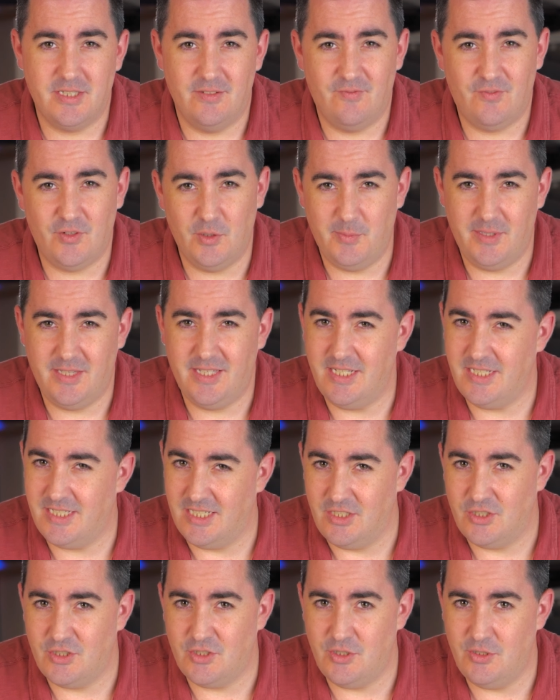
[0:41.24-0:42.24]
and filming things in
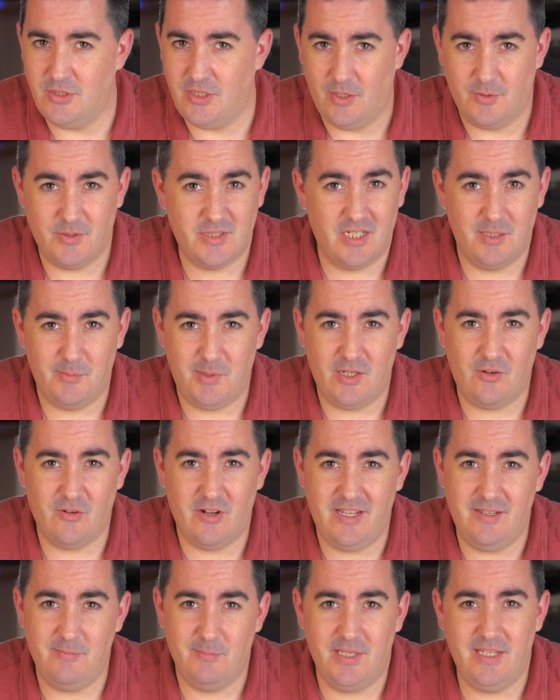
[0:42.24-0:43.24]
the studio is going to be
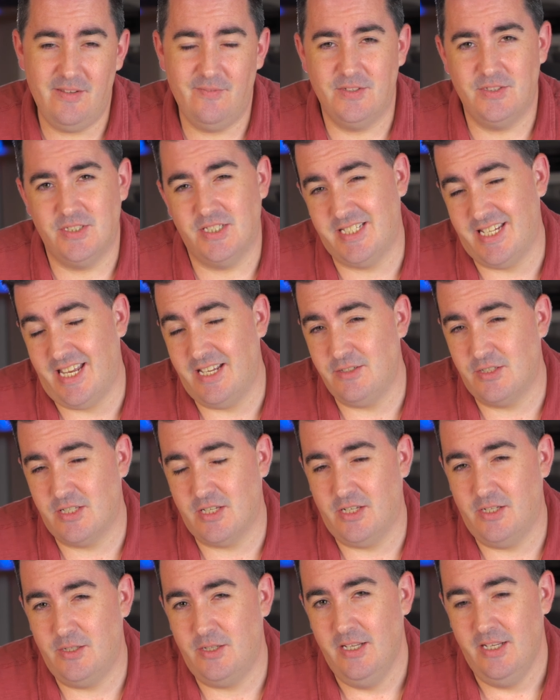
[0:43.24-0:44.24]
great, but even just
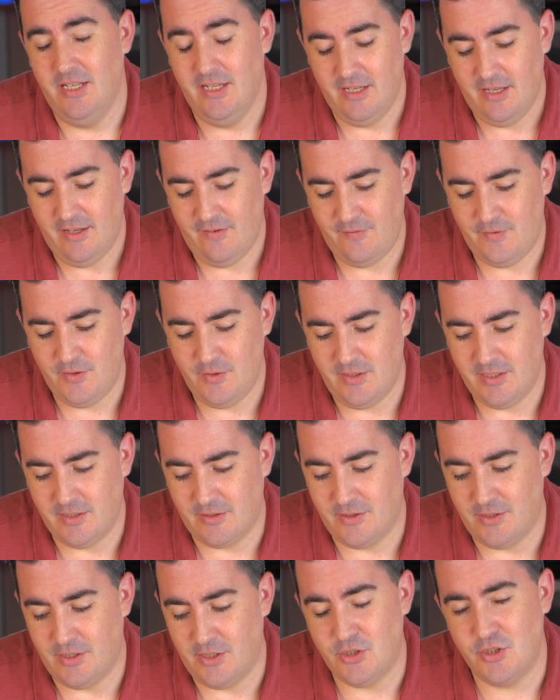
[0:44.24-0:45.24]
outside, a few little
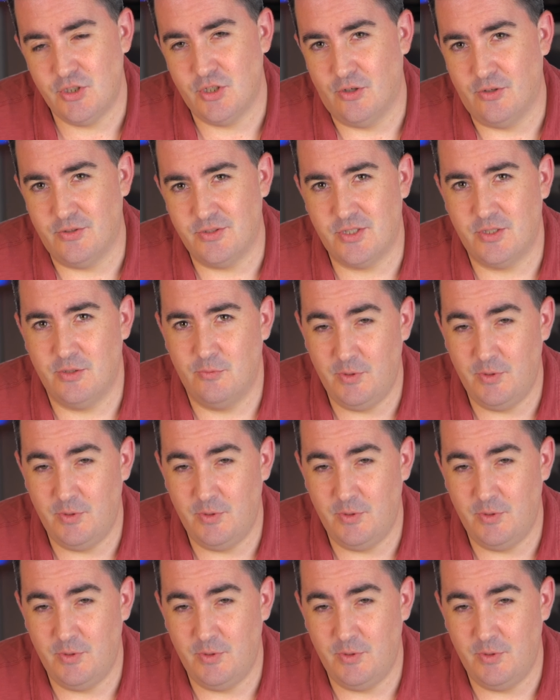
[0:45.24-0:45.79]
nice shots.